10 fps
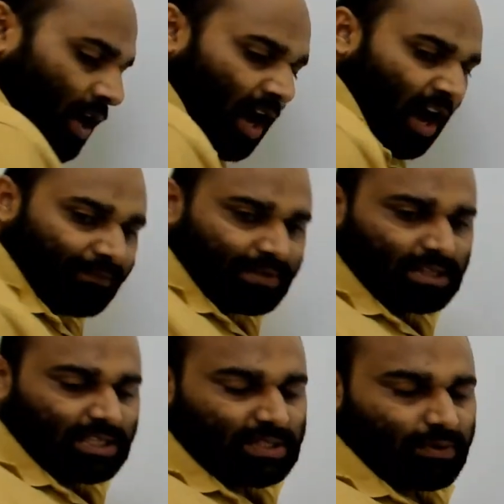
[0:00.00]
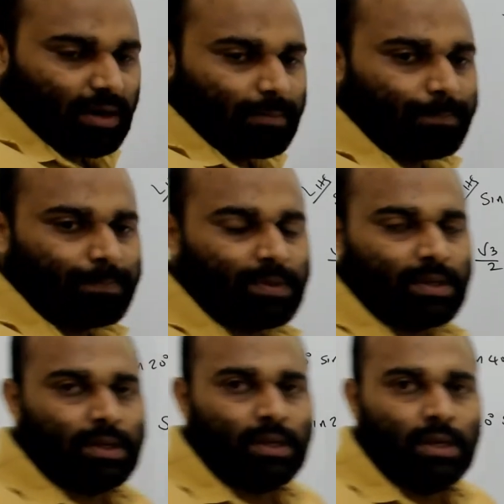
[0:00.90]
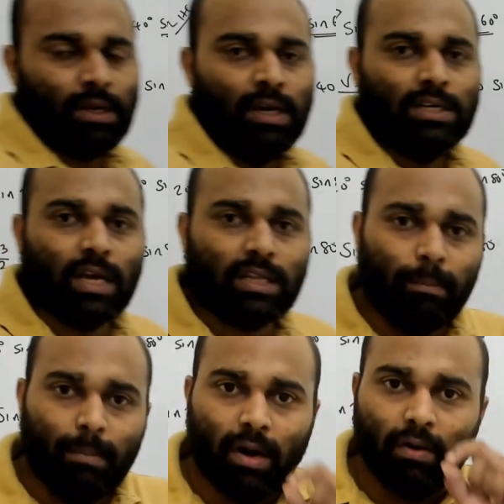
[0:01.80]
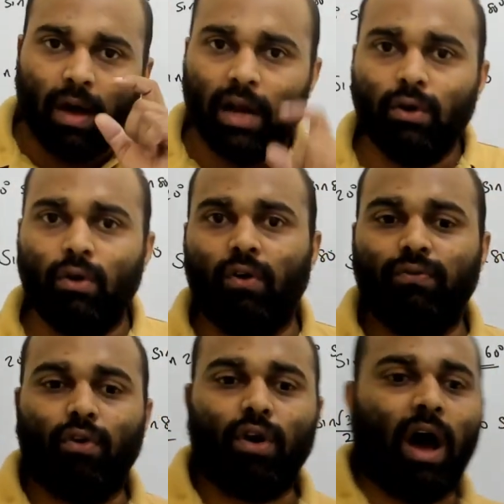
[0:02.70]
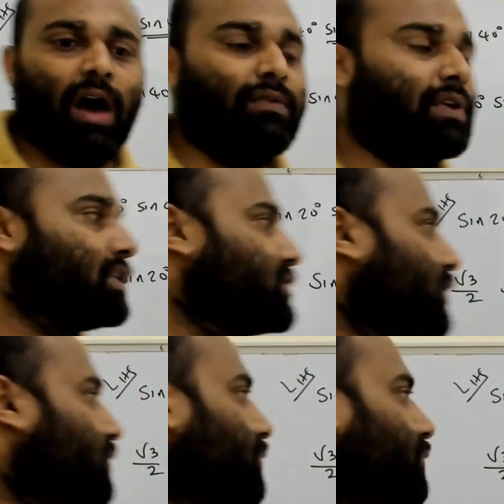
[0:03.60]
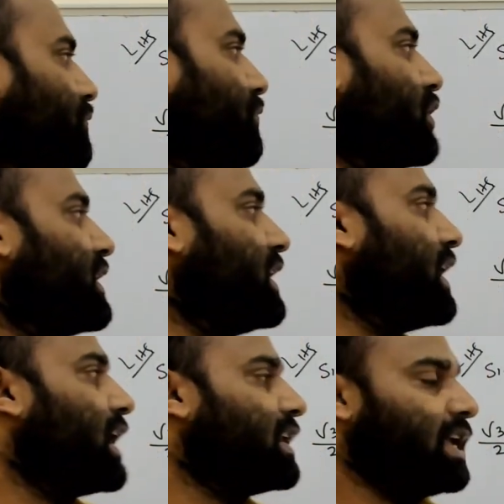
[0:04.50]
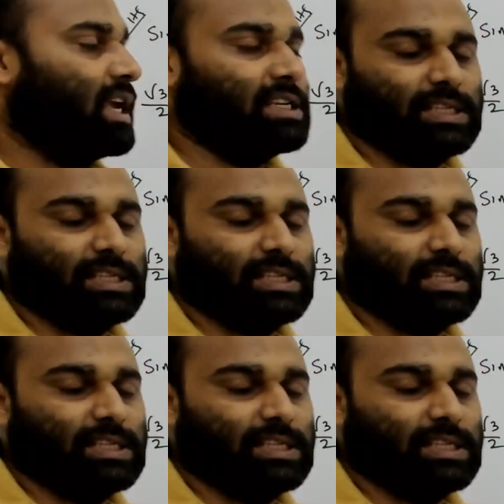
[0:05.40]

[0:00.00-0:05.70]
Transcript: After this one, take the mid value of or average of 40 and 80.